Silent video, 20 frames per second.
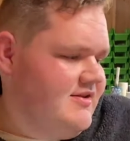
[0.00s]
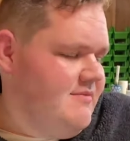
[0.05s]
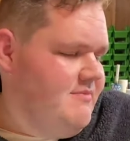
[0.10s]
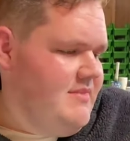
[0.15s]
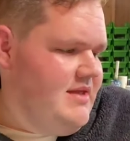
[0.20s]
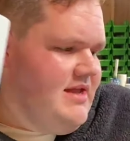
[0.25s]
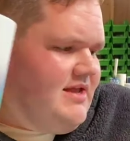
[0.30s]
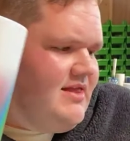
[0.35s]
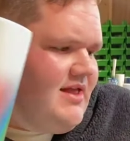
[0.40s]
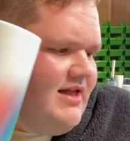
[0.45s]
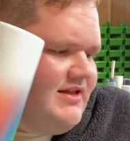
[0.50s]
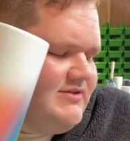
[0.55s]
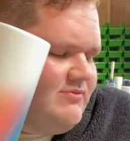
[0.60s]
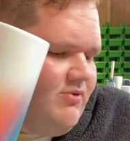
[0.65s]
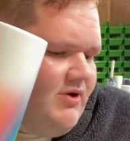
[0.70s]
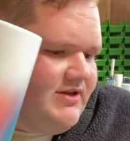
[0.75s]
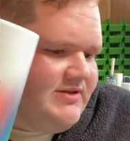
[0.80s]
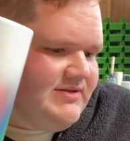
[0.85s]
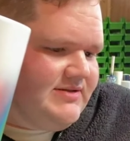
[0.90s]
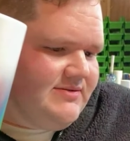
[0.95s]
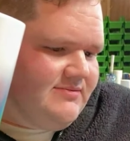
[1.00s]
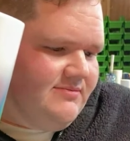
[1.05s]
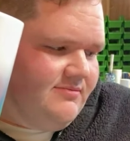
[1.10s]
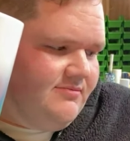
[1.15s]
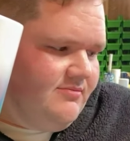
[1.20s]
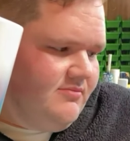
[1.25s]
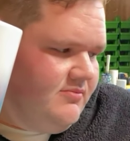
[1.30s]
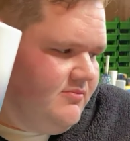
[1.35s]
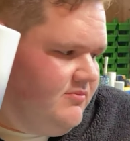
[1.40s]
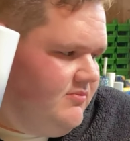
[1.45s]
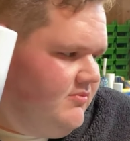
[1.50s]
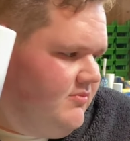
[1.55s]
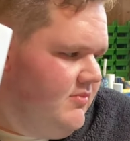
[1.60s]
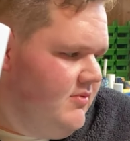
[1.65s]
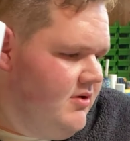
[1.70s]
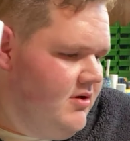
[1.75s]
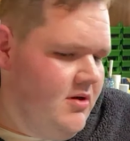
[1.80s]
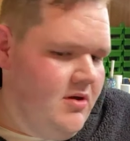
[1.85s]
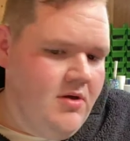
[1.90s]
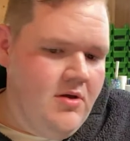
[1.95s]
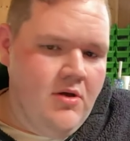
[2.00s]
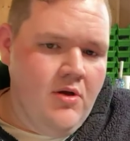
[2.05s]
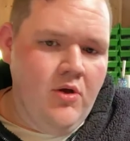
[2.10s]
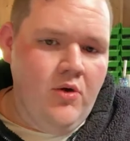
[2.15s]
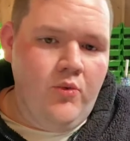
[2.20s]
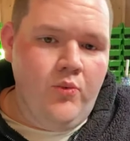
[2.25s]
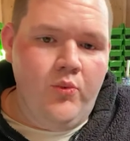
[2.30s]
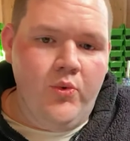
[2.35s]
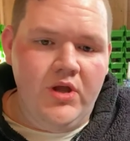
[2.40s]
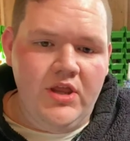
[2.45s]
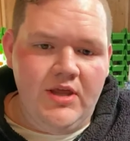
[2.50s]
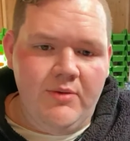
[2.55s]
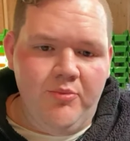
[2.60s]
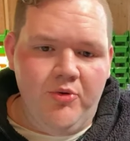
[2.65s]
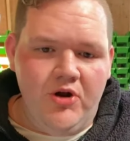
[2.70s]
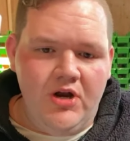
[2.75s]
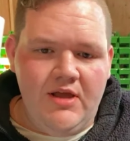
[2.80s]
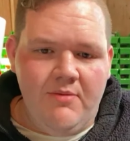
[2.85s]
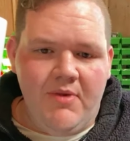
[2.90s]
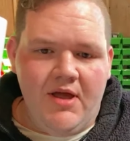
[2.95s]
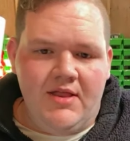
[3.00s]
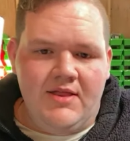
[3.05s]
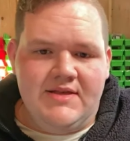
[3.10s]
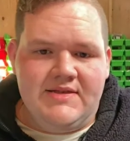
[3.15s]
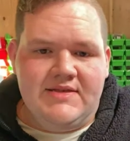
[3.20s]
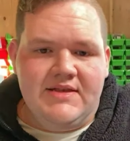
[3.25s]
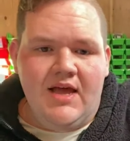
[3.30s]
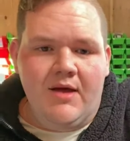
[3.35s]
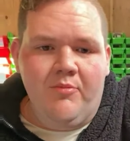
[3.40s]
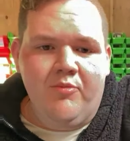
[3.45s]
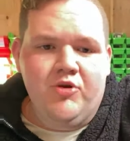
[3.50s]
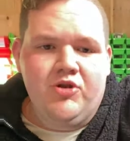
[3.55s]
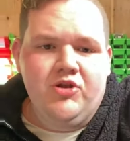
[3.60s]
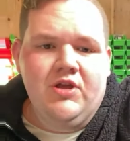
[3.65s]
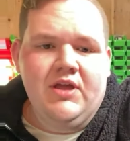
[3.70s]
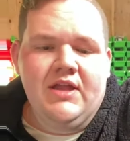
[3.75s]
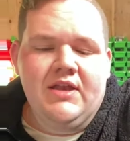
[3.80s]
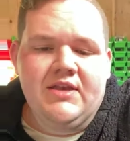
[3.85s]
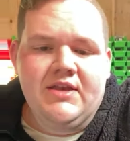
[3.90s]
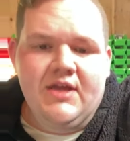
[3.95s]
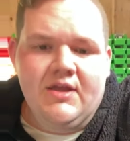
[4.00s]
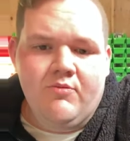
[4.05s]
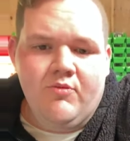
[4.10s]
me, that's what's really pretty about this cup when you get done